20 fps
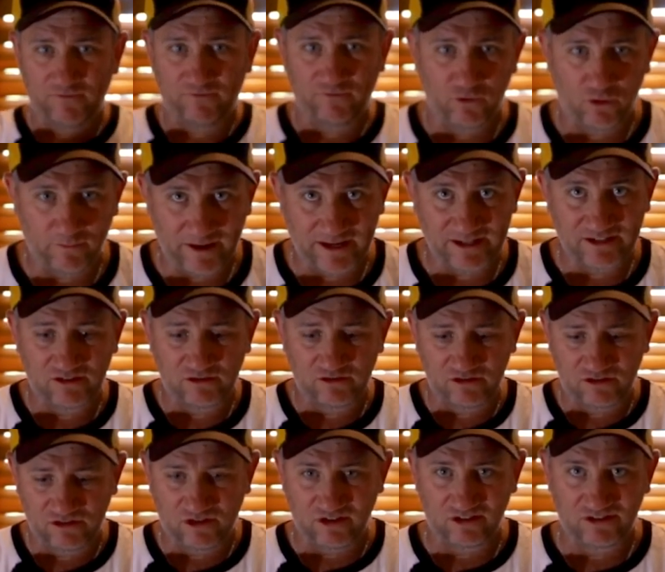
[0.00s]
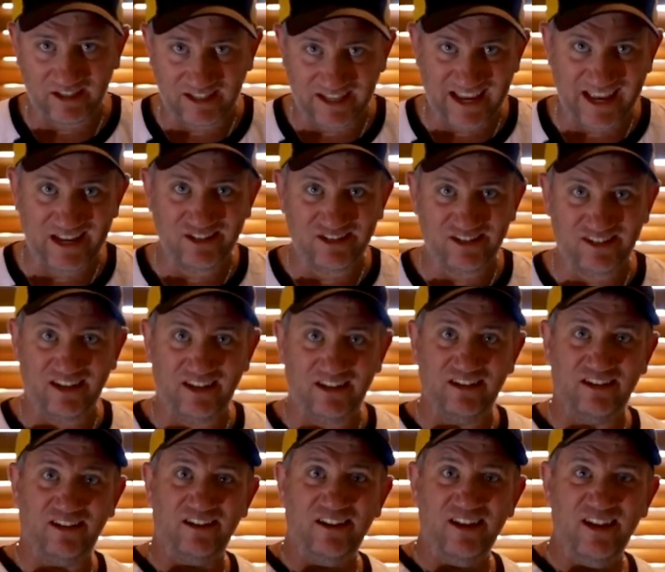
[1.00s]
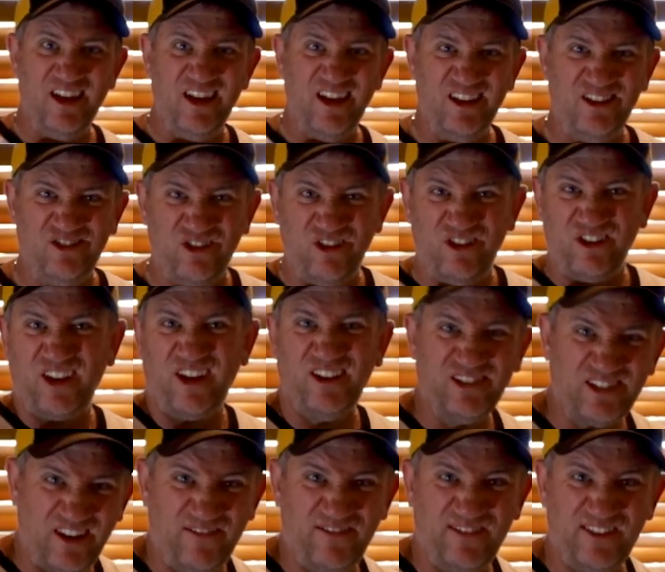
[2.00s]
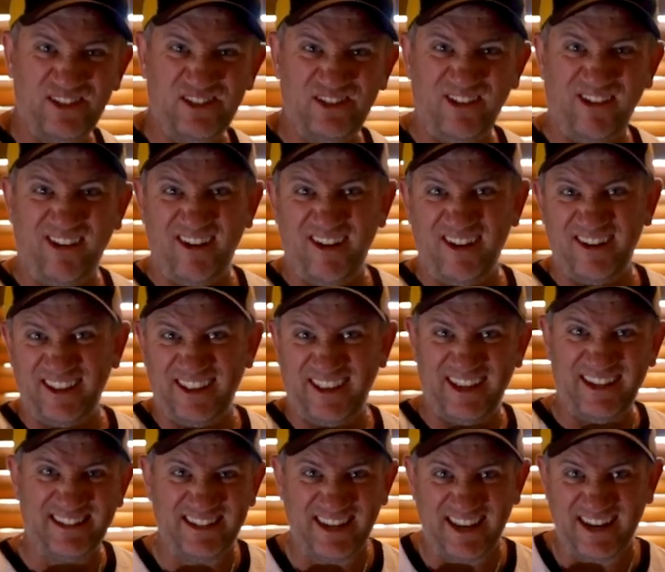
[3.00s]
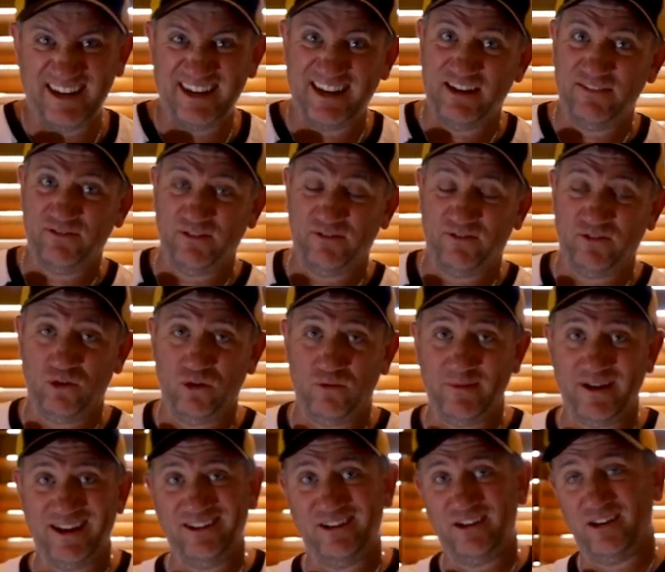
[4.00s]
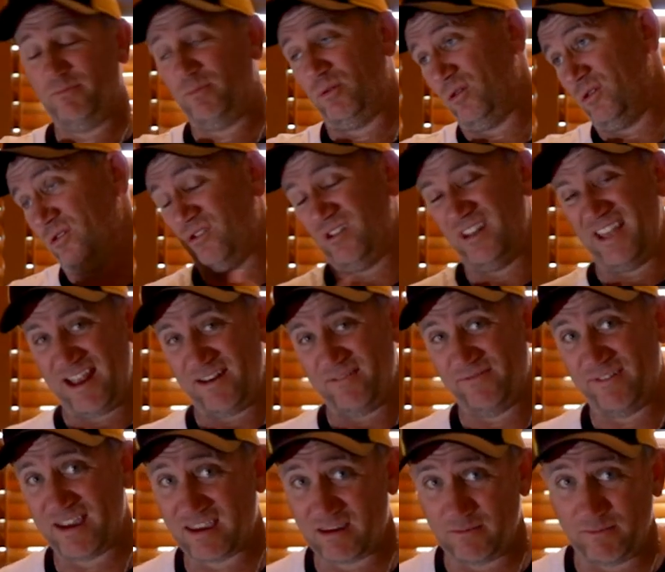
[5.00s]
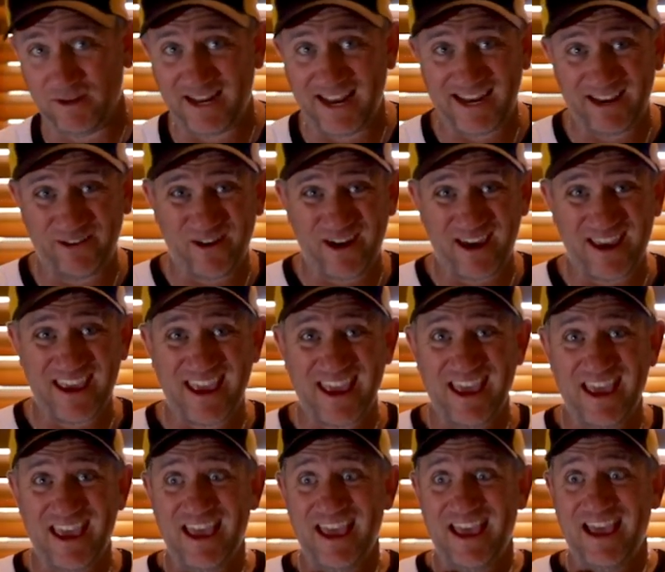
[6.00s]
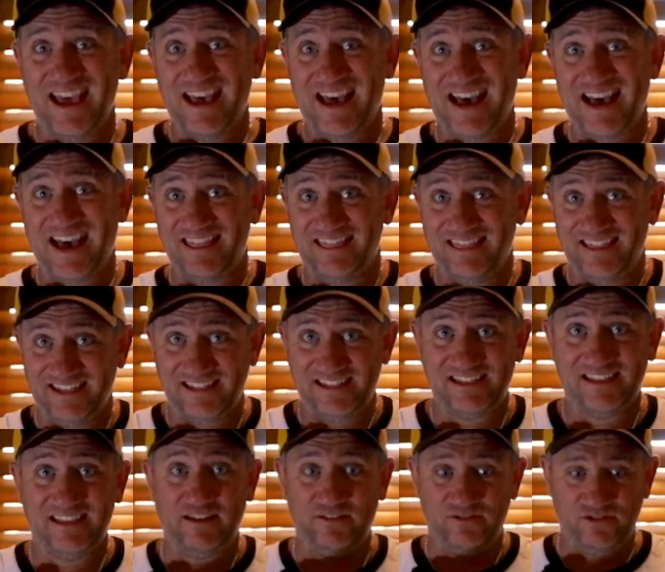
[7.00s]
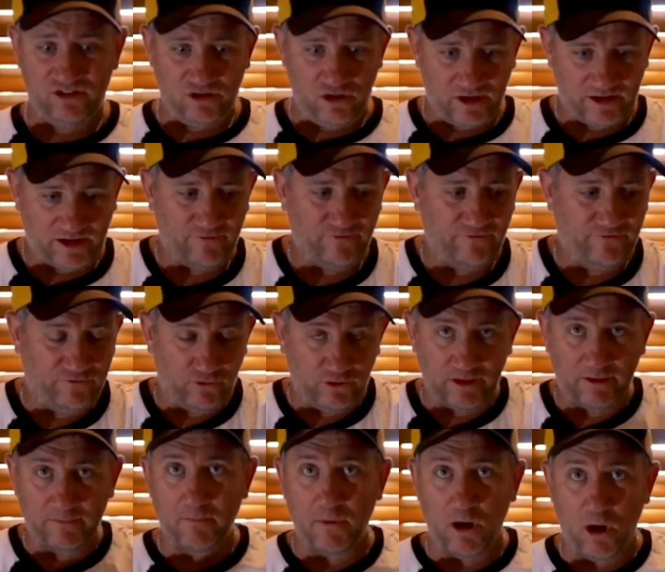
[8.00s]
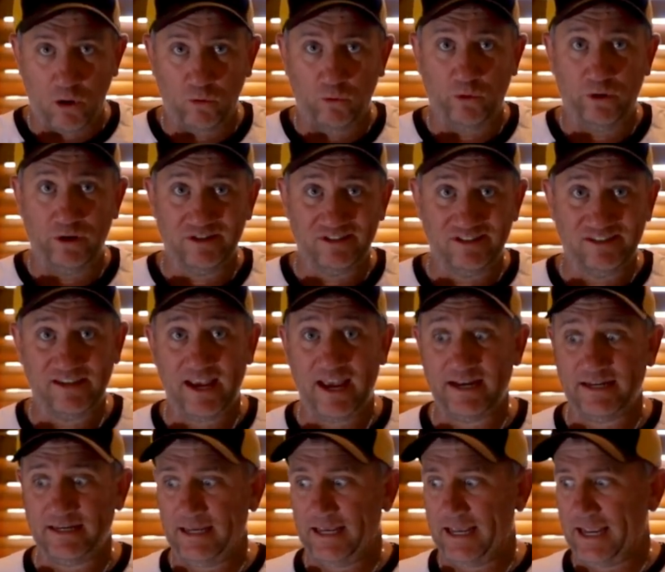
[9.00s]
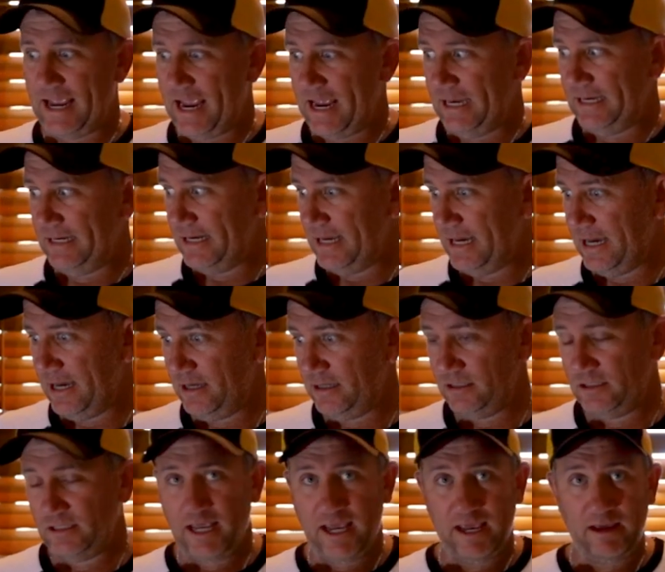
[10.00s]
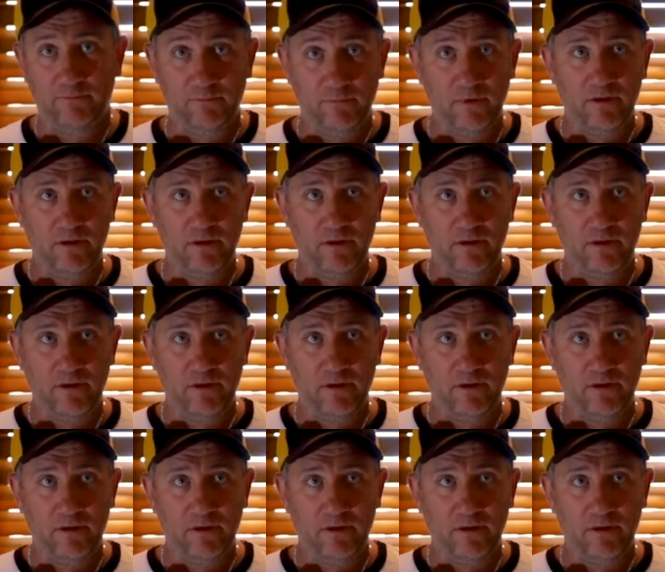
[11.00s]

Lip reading: your floor mats get to the edge and then the dirt goes over the side and gets underneath the floor mat and you can pull it all out and vacuum it anyway. This gives you like a fully molded set. And yeah,